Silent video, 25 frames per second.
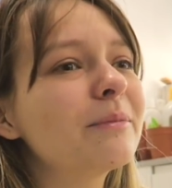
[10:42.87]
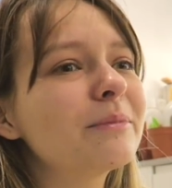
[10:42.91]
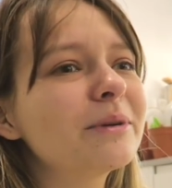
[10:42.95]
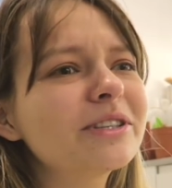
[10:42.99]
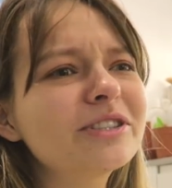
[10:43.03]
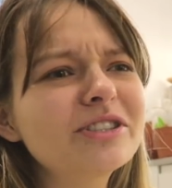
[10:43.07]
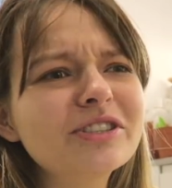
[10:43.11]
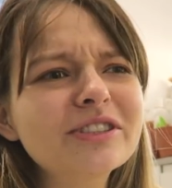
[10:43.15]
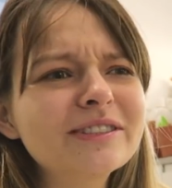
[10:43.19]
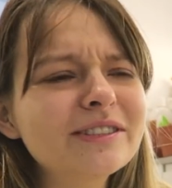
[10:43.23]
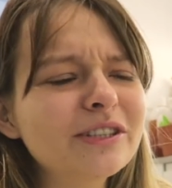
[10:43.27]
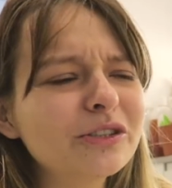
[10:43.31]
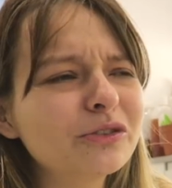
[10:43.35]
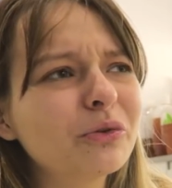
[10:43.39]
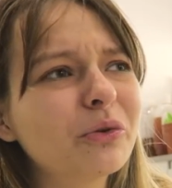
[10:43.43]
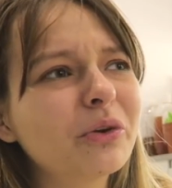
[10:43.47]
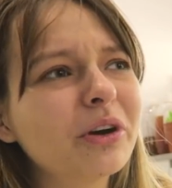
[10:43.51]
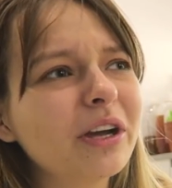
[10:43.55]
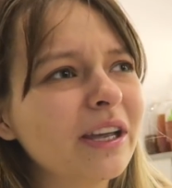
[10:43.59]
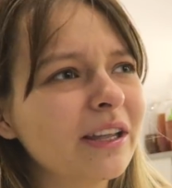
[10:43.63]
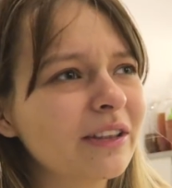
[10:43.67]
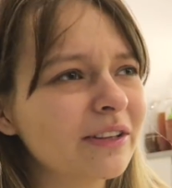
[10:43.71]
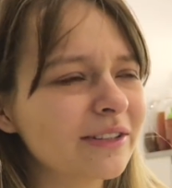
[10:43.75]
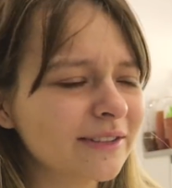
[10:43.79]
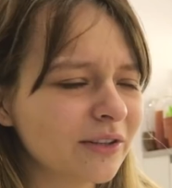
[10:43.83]
It's just
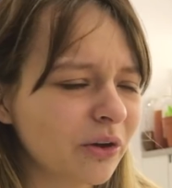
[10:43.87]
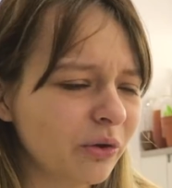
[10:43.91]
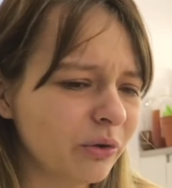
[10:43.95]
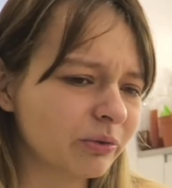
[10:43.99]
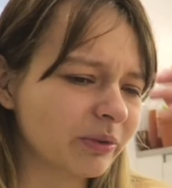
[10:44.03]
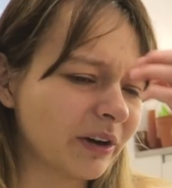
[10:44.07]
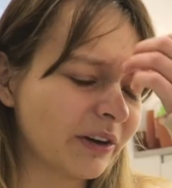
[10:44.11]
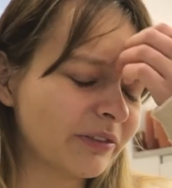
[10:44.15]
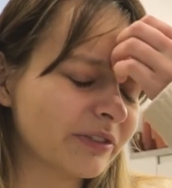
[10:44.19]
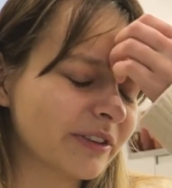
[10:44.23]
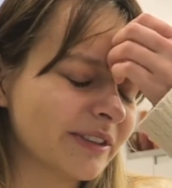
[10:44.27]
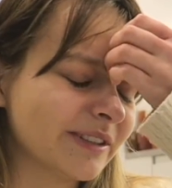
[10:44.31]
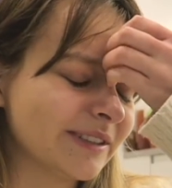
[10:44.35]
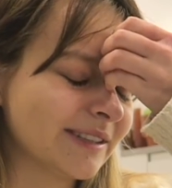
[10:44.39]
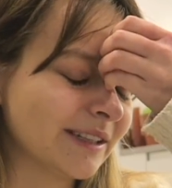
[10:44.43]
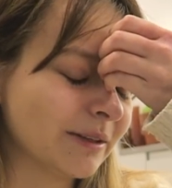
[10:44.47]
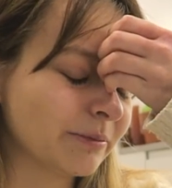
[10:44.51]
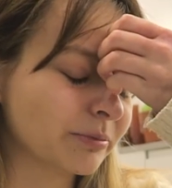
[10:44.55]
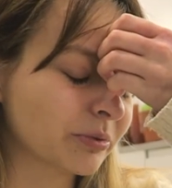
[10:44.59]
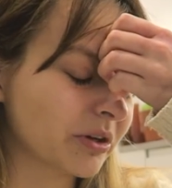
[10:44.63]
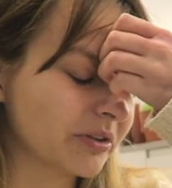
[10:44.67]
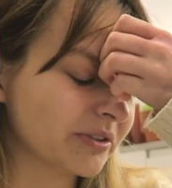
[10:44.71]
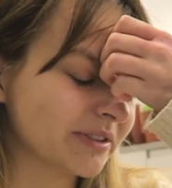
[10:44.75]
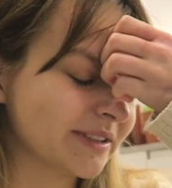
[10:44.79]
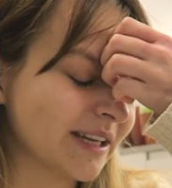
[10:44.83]
annoying, this whole referencing
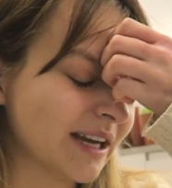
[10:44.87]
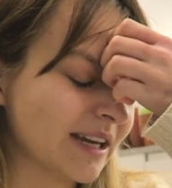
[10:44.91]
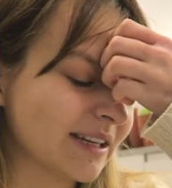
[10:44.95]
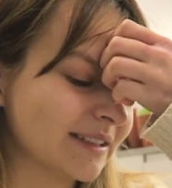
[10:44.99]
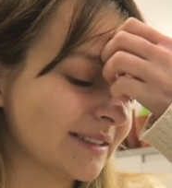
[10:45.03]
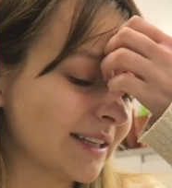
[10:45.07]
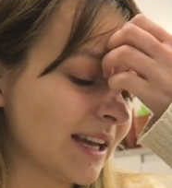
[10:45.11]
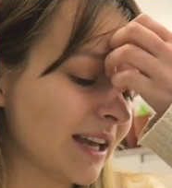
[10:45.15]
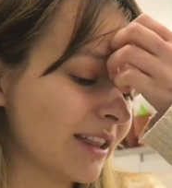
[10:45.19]
process,